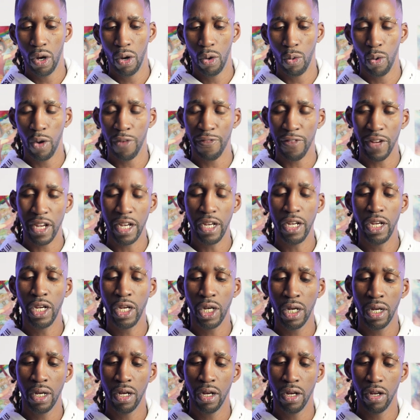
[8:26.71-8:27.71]
with
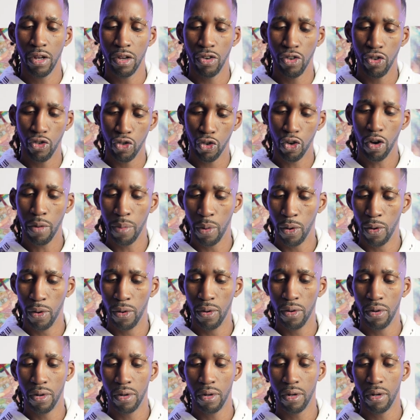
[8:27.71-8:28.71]
each
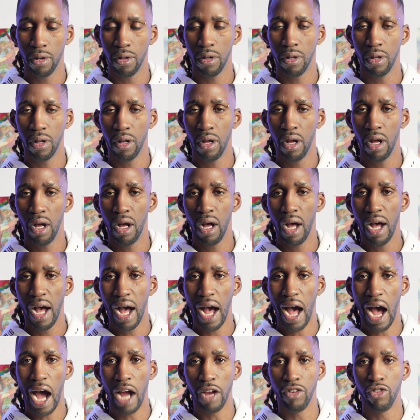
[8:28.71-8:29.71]
dribble,
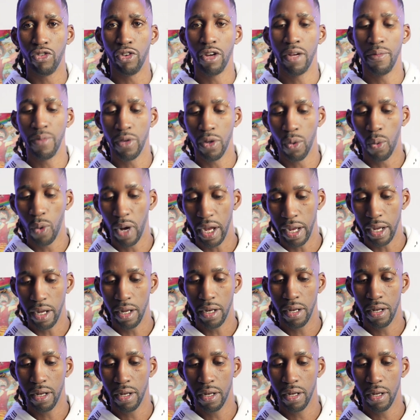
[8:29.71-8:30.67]
our dreams await.